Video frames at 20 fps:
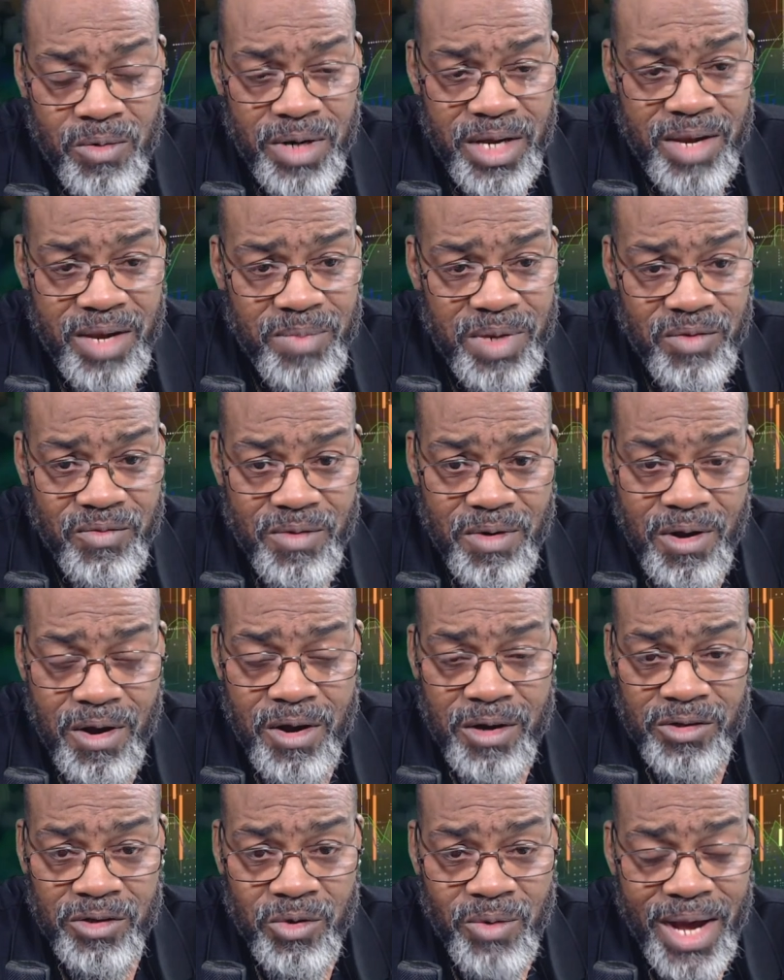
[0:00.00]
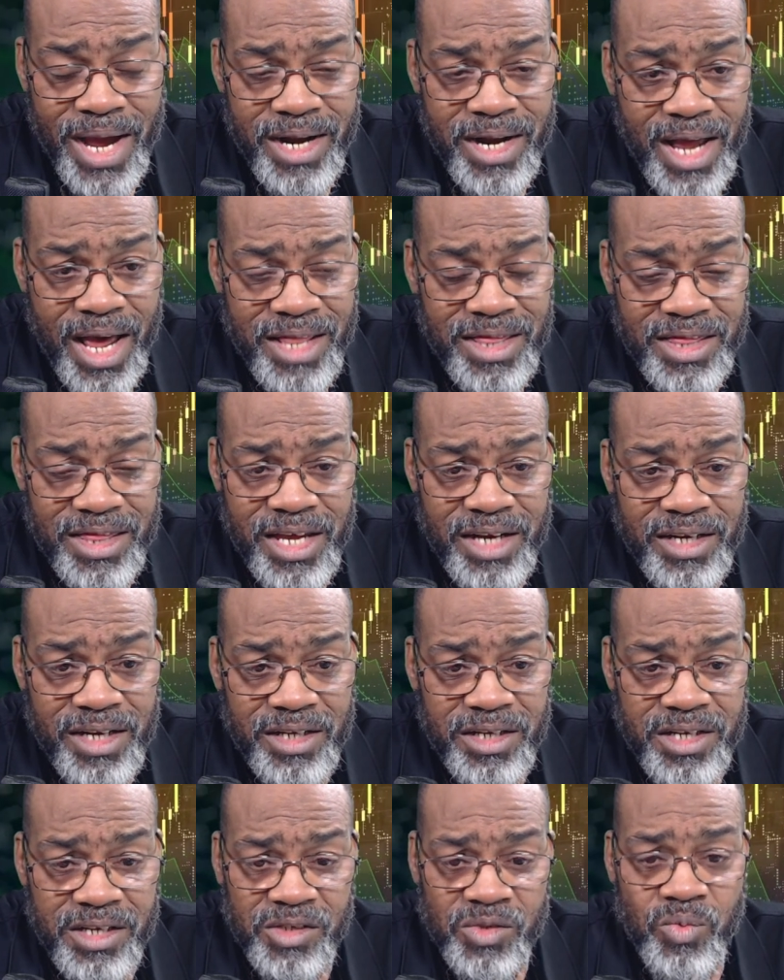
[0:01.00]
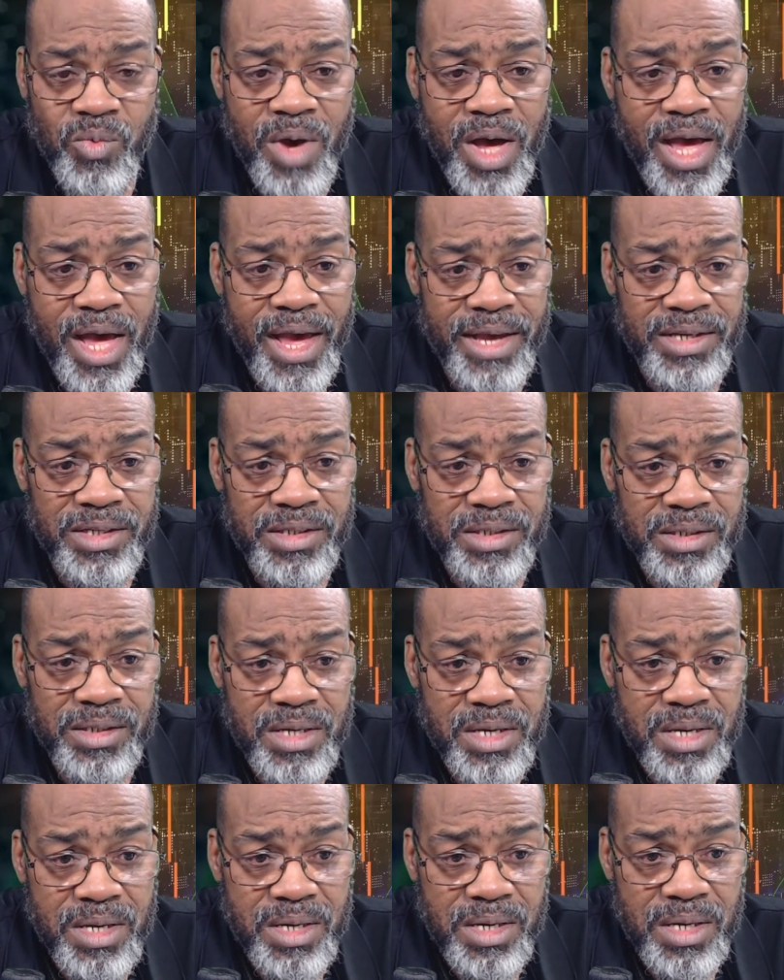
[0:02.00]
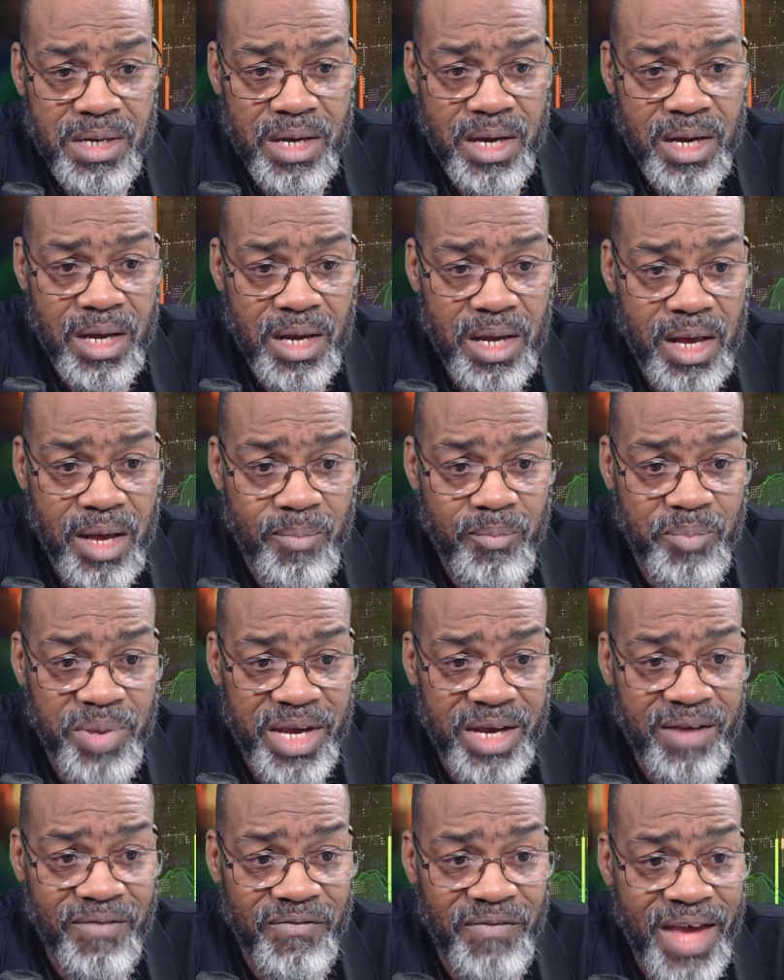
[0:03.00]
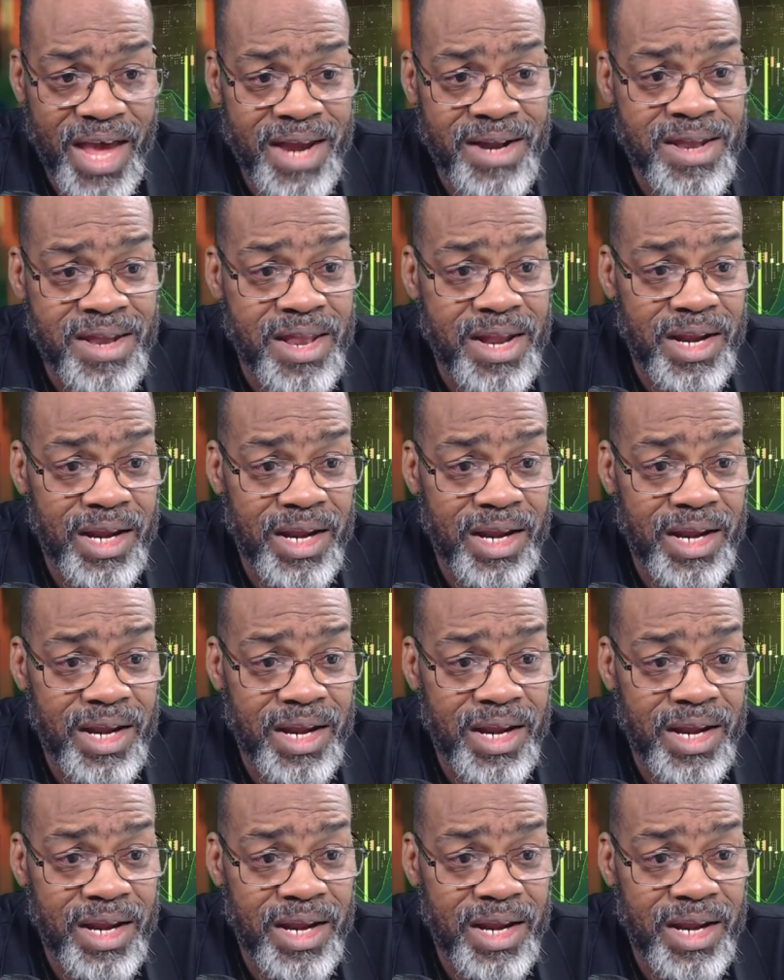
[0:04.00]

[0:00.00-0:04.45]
get me wrong. Do I not think that this was uh, a big event?